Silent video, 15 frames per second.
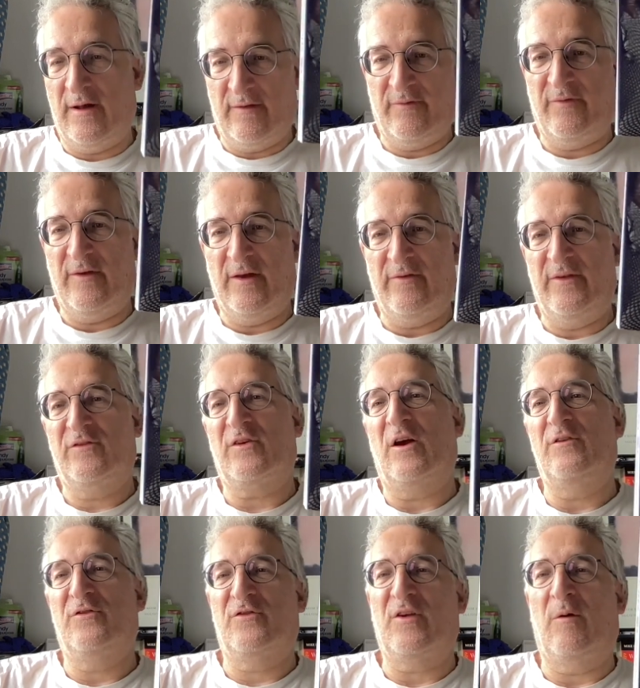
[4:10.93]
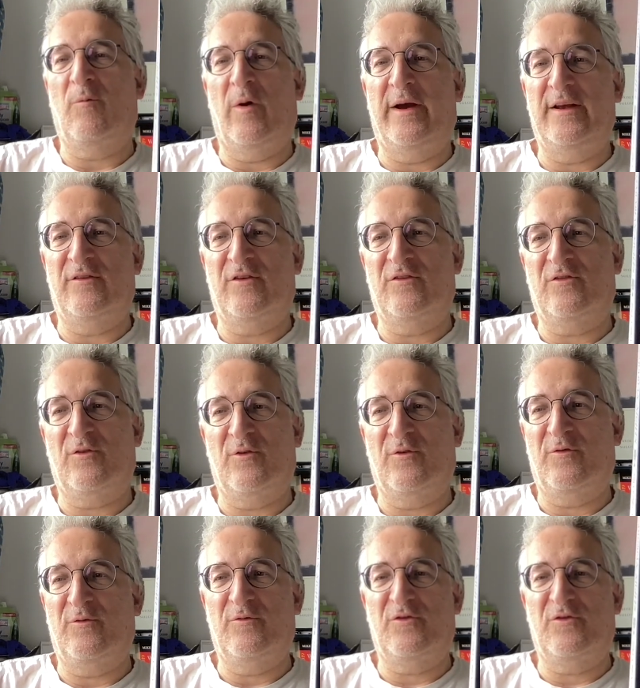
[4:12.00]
and and this goes some way to sort of